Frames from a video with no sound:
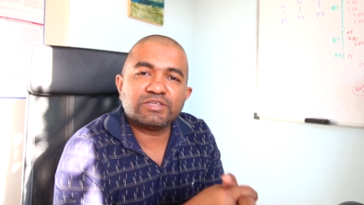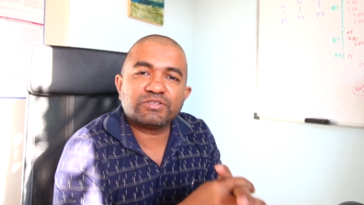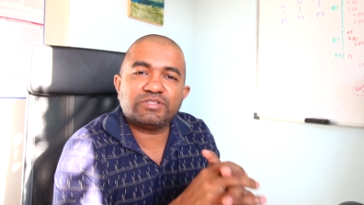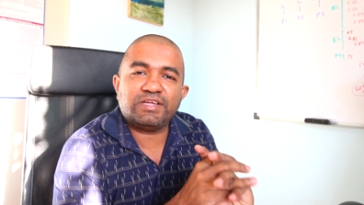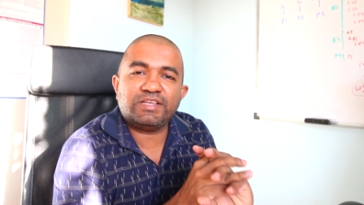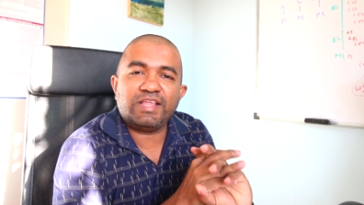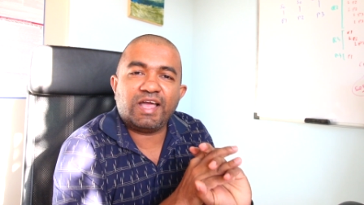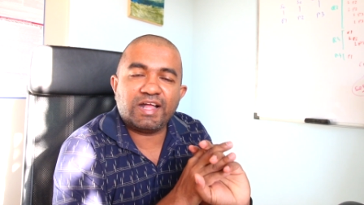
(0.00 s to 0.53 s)
So
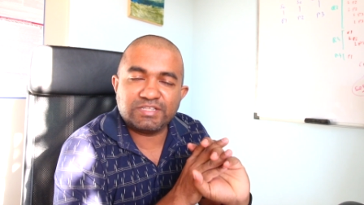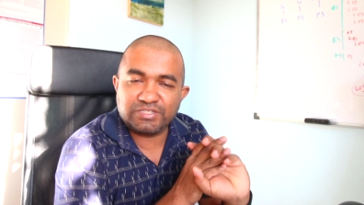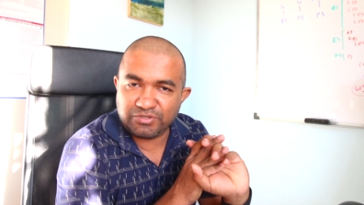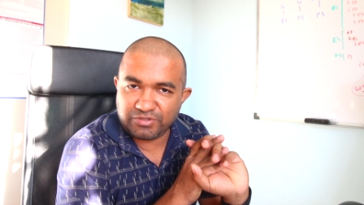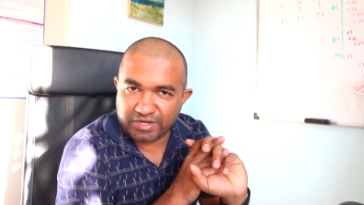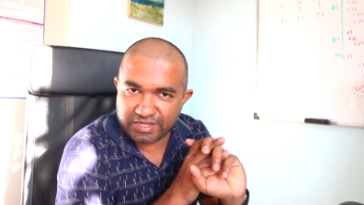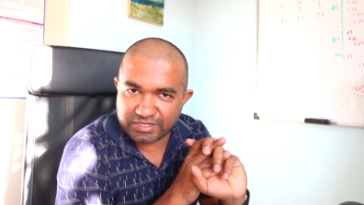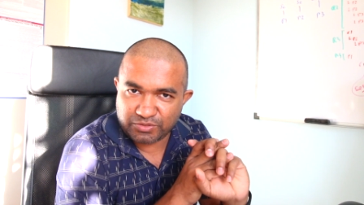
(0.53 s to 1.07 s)
then I'll see
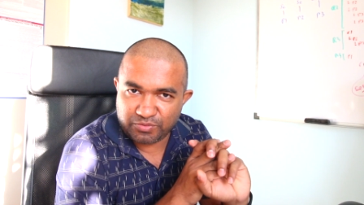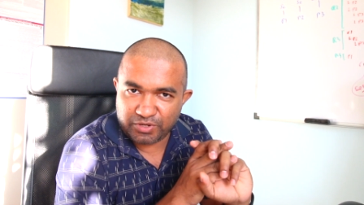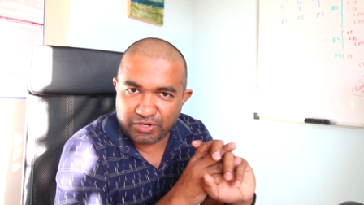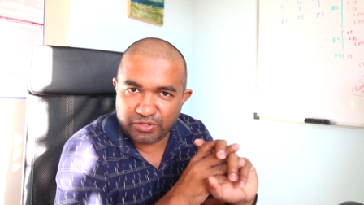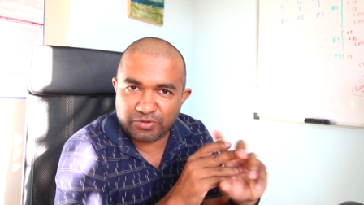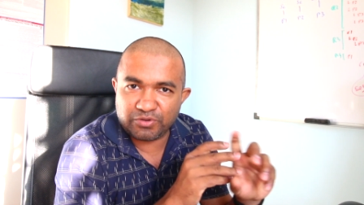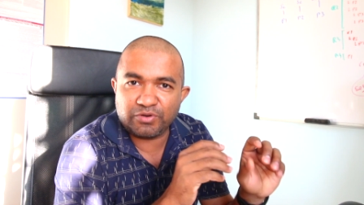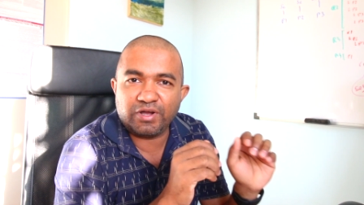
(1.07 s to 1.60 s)
you in the next
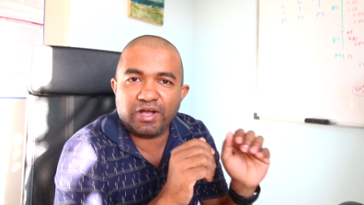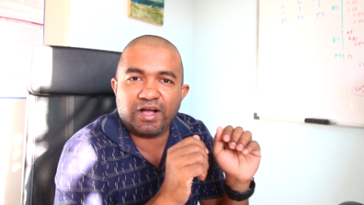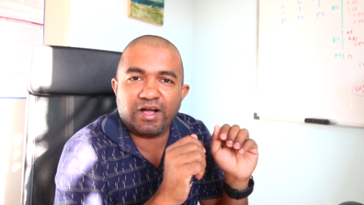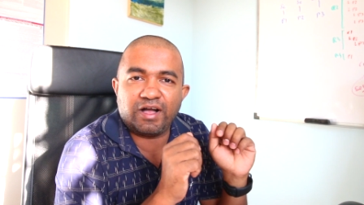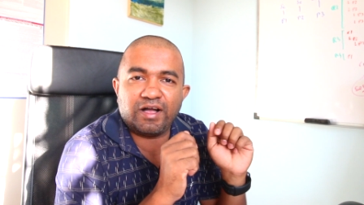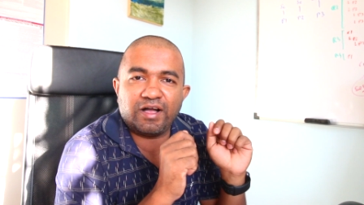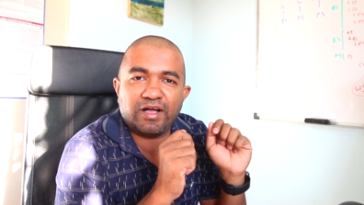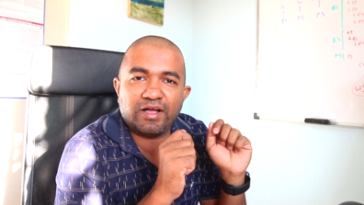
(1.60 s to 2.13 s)
video
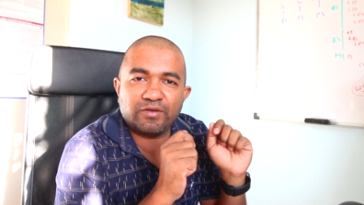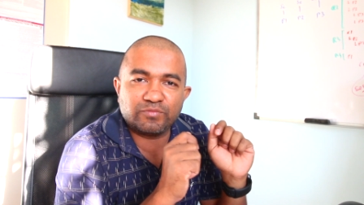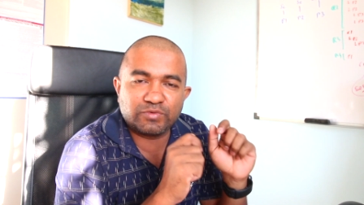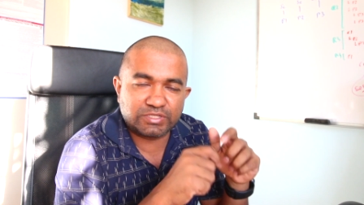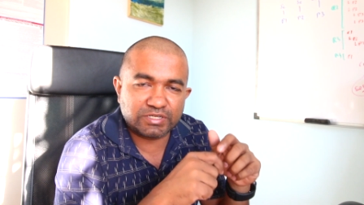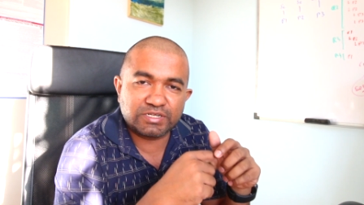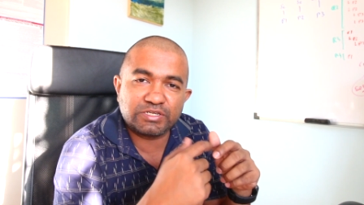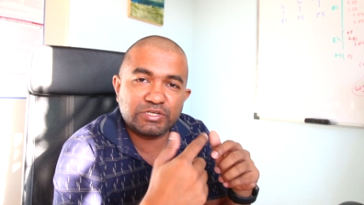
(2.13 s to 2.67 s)
uh,
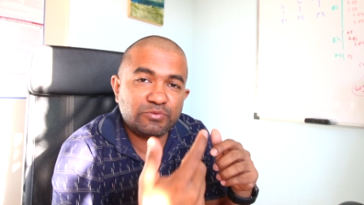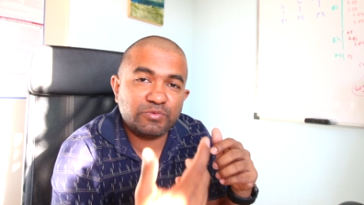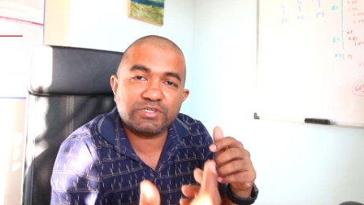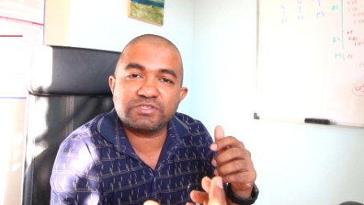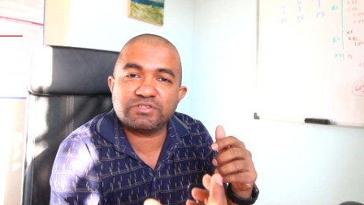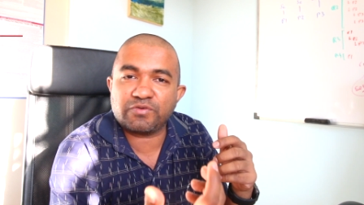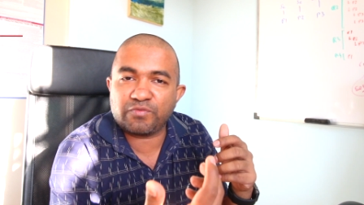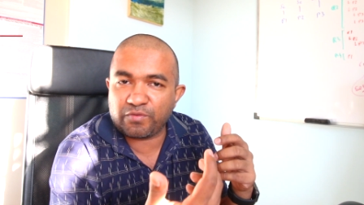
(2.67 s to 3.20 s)
with the
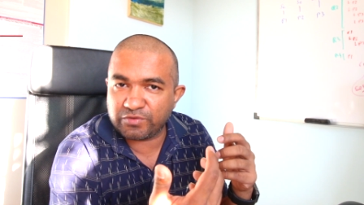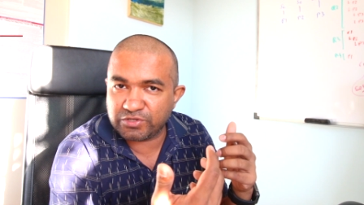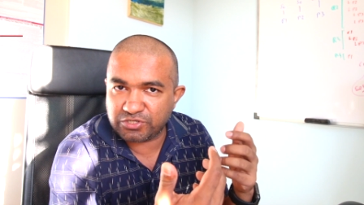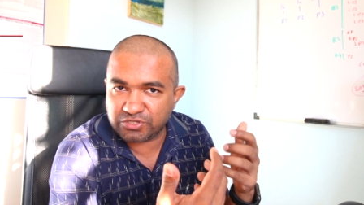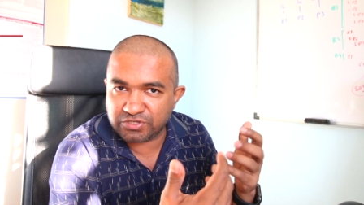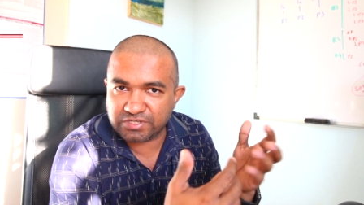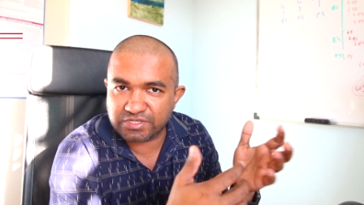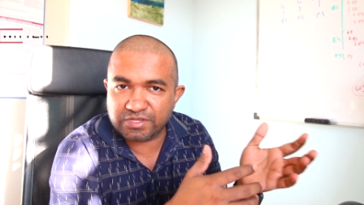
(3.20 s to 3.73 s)
continuation of our
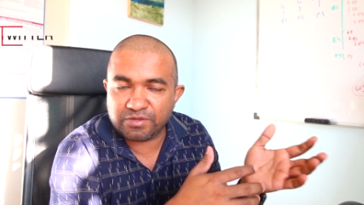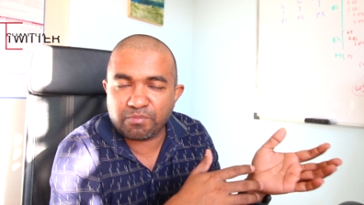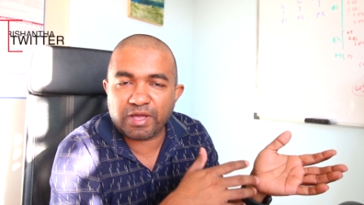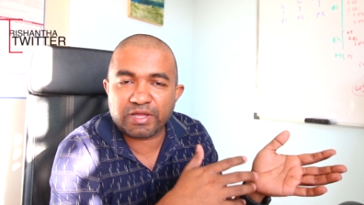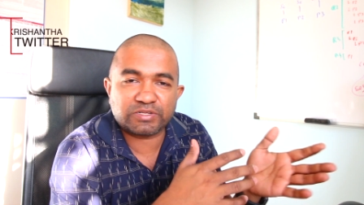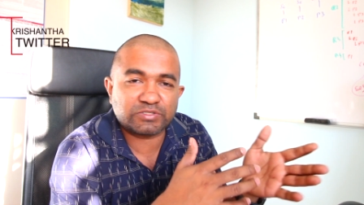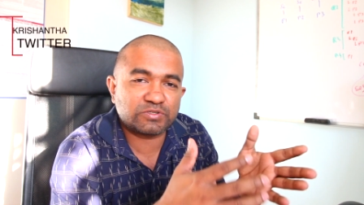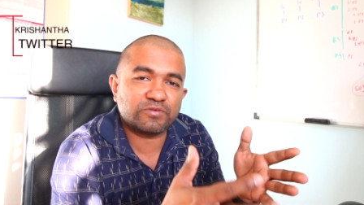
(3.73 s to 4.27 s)
journey,
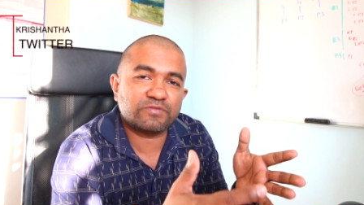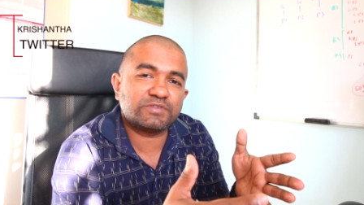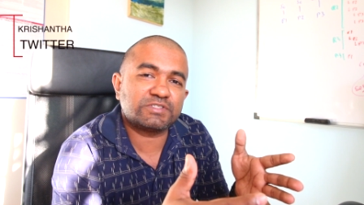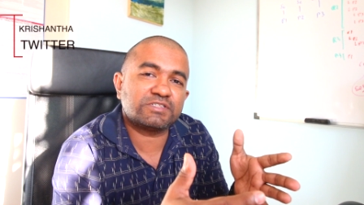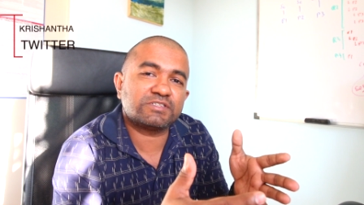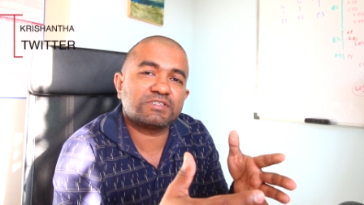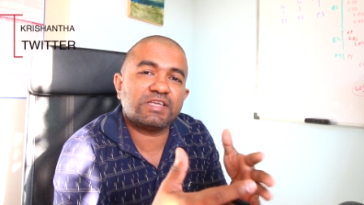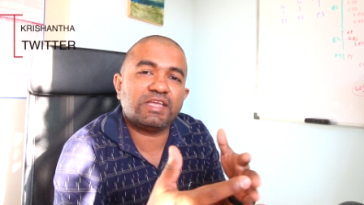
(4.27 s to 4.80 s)

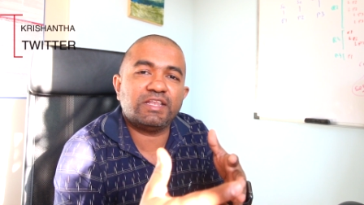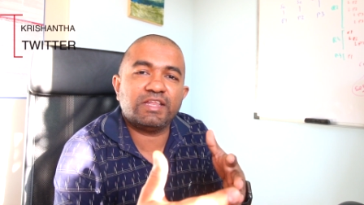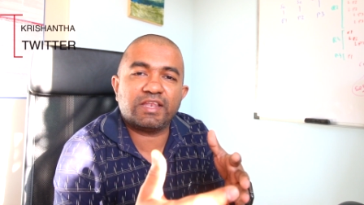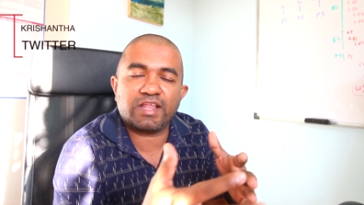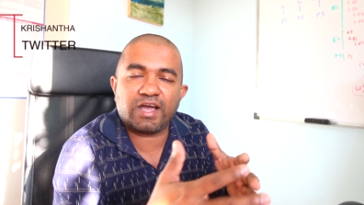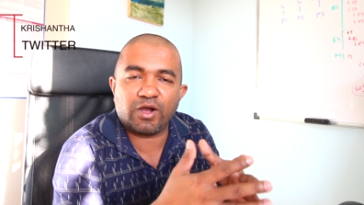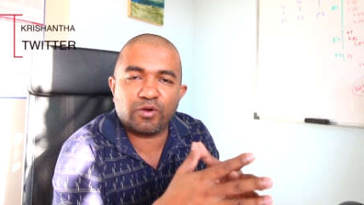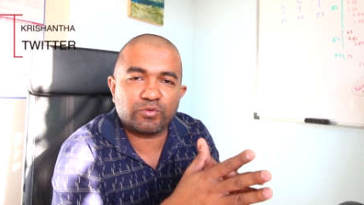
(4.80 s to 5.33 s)
microservices in
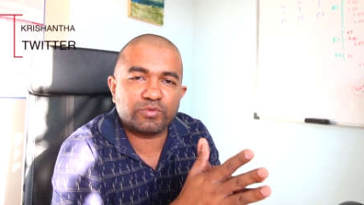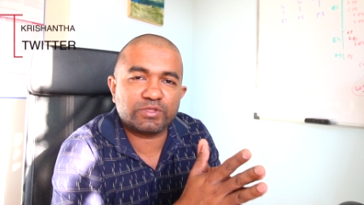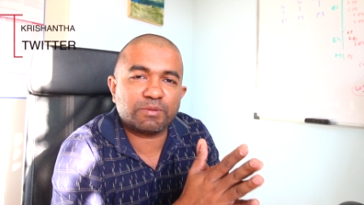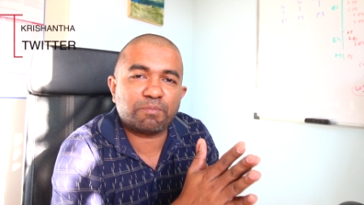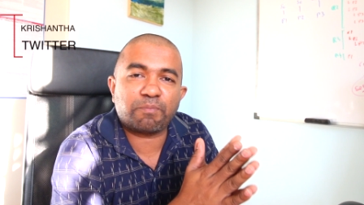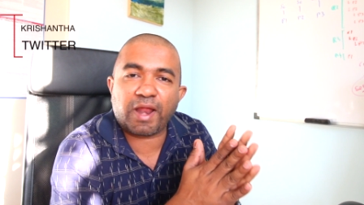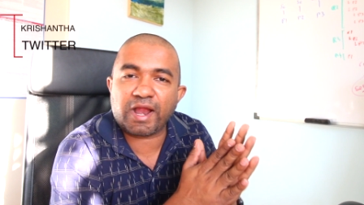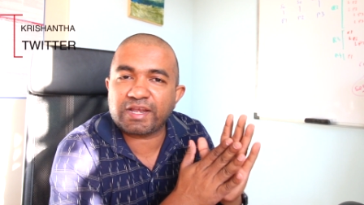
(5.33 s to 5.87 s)
and out with the
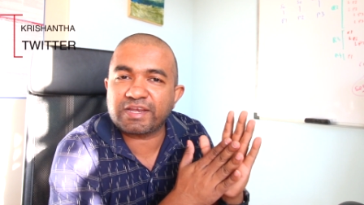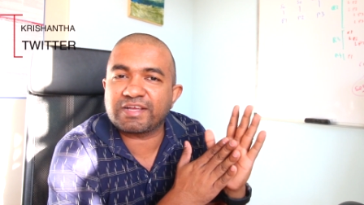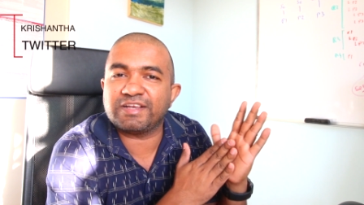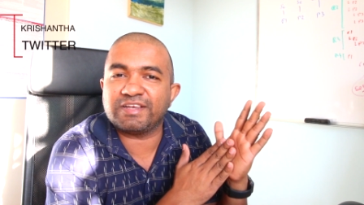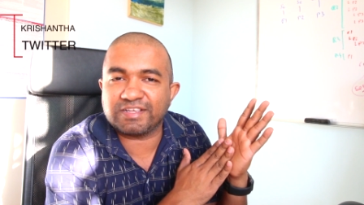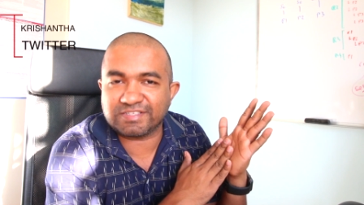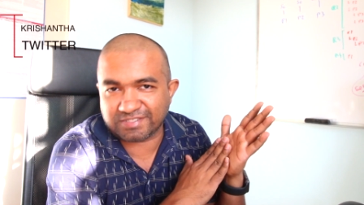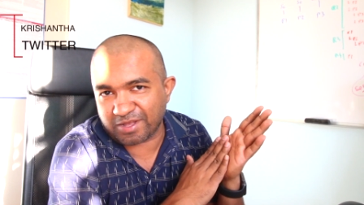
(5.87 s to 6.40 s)

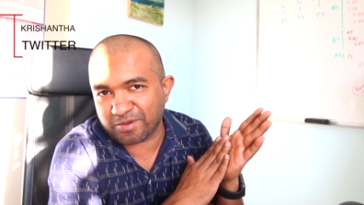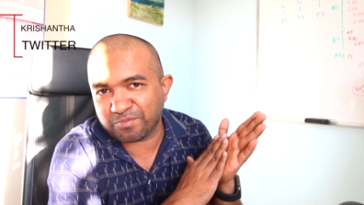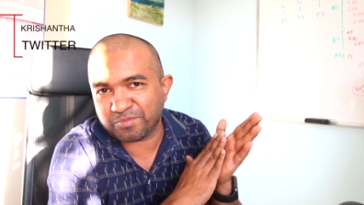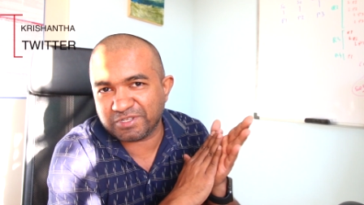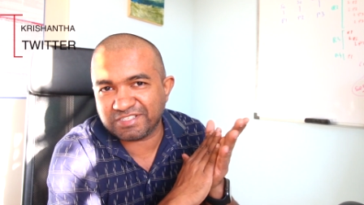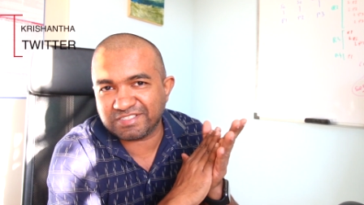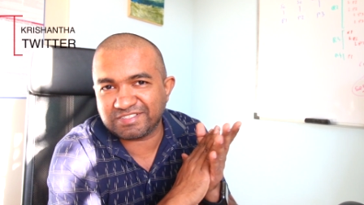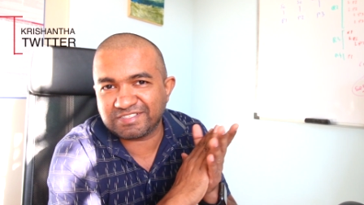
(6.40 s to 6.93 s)
practical
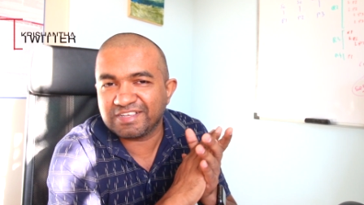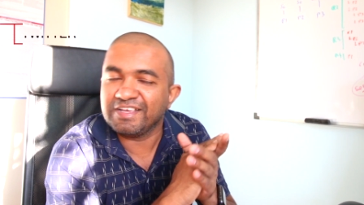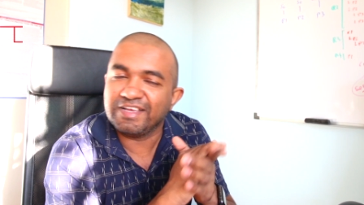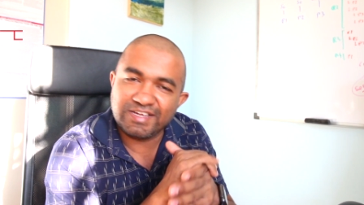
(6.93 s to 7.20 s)
examples.